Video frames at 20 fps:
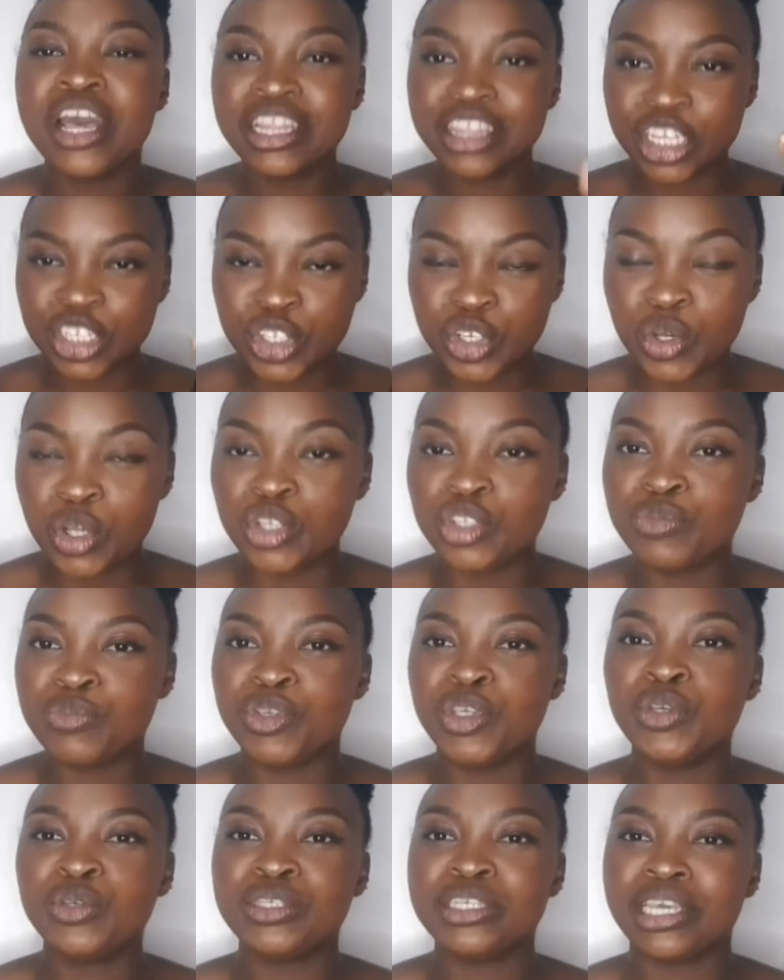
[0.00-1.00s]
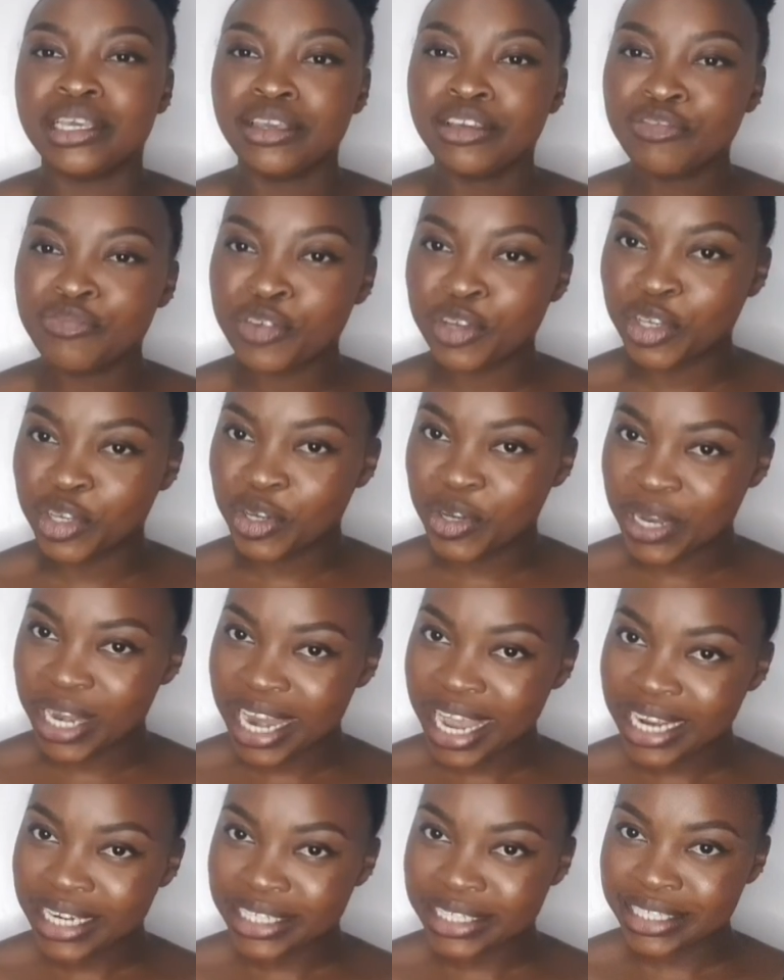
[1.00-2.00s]
that you're going to be using for your
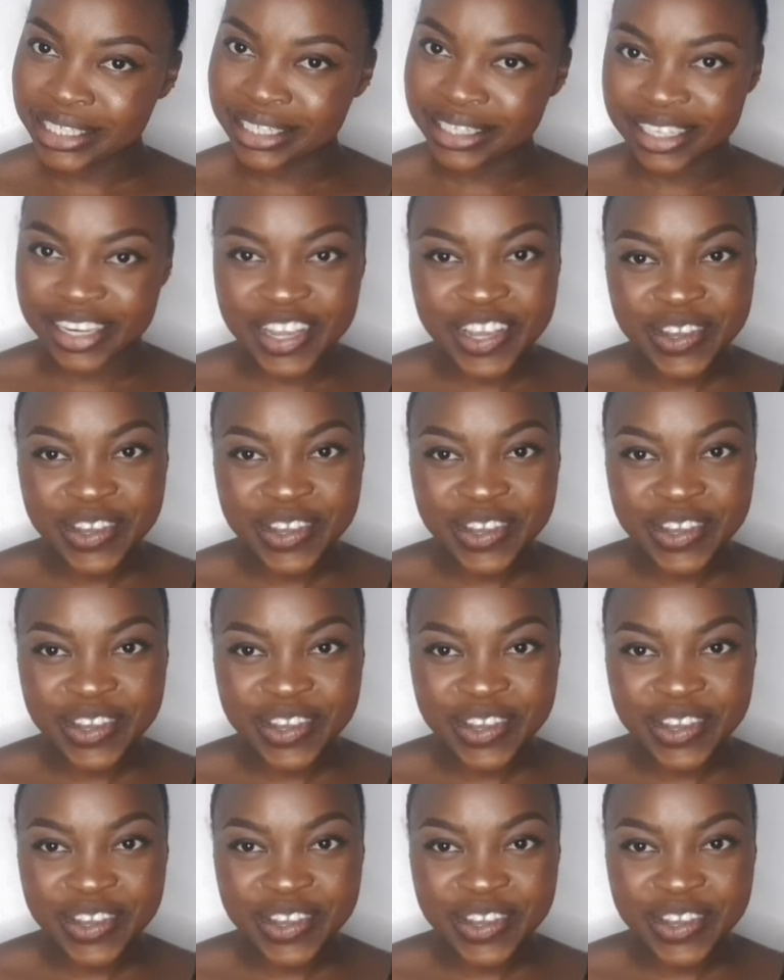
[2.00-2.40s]
collection.